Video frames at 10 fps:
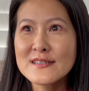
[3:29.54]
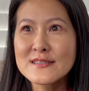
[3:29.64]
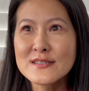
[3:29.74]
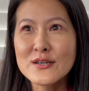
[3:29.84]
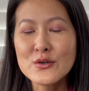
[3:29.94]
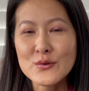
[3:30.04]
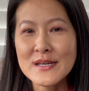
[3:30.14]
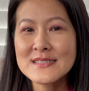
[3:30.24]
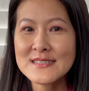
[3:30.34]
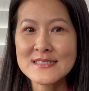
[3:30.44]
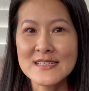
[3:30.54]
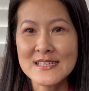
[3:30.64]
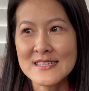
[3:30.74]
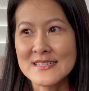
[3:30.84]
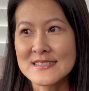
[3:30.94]
the crazy thing
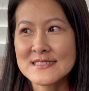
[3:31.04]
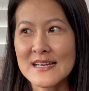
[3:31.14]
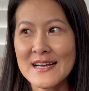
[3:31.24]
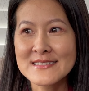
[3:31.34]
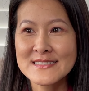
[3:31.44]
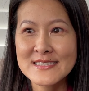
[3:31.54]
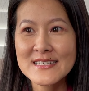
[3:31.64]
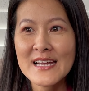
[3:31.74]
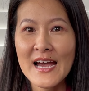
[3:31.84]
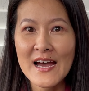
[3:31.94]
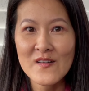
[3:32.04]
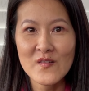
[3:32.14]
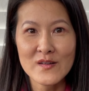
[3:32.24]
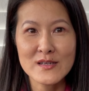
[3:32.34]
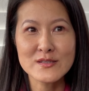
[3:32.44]
is, I did have
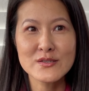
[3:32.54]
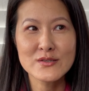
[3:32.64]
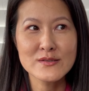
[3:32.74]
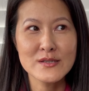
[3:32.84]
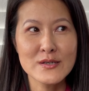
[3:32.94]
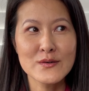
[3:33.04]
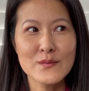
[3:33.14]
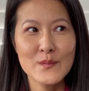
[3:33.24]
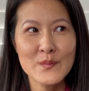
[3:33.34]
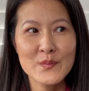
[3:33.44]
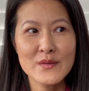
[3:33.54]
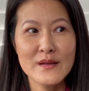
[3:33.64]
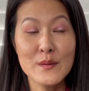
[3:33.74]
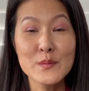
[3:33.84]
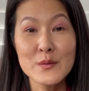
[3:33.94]
a
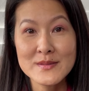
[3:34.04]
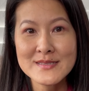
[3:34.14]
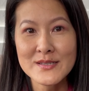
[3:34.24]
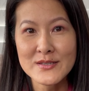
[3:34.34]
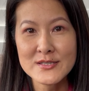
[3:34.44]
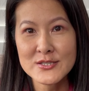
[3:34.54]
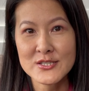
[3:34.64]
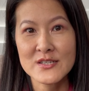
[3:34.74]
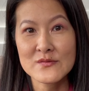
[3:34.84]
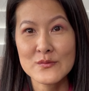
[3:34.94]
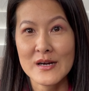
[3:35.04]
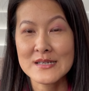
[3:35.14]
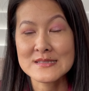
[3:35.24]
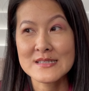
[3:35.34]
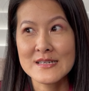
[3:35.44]
momentary shift where I
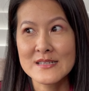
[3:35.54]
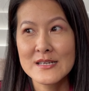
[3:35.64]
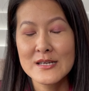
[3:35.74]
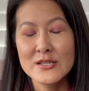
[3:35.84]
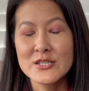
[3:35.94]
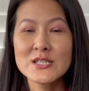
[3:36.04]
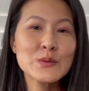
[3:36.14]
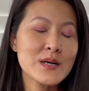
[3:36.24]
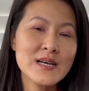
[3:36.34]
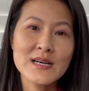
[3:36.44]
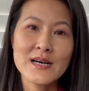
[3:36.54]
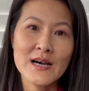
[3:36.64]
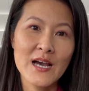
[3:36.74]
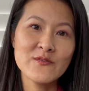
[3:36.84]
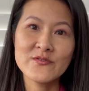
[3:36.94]
said, you know what?
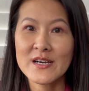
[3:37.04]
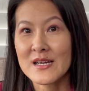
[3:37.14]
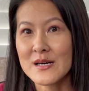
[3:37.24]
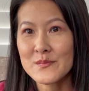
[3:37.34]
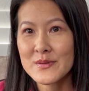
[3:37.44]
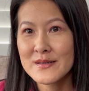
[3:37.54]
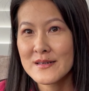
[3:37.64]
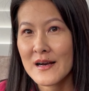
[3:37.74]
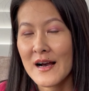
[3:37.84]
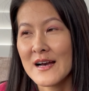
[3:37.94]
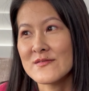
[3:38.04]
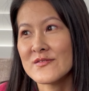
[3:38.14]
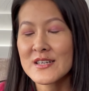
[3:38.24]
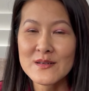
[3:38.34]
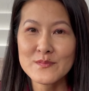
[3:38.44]
I'm fed up. I'm
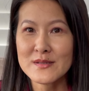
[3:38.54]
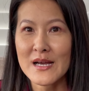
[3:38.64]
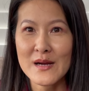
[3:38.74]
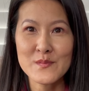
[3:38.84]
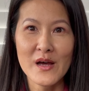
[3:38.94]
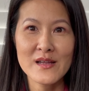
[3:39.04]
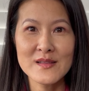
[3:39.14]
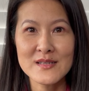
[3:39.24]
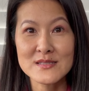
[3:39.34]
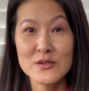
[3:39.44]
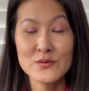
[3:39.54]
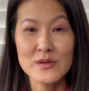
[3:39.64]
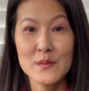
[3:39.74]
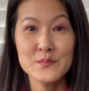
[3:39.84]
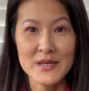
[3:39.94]
fed up that I'm not in this
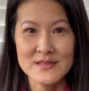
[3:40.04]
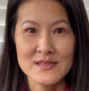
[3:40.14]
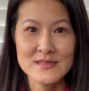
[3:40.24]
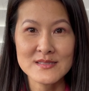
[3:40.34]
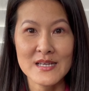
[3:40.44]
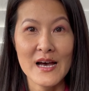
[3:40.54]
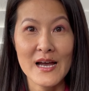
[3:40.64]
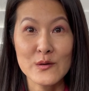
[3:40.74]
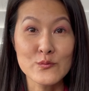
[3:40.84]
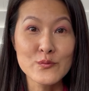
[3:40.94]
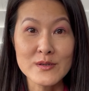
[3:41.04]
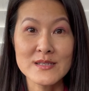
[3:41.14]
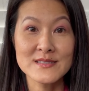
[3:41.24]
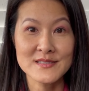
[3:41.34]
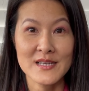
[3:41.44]
abundance that I really
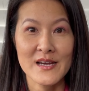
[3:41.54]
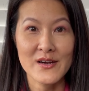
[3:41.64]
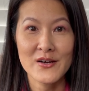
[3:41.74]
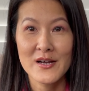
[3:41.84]
desire.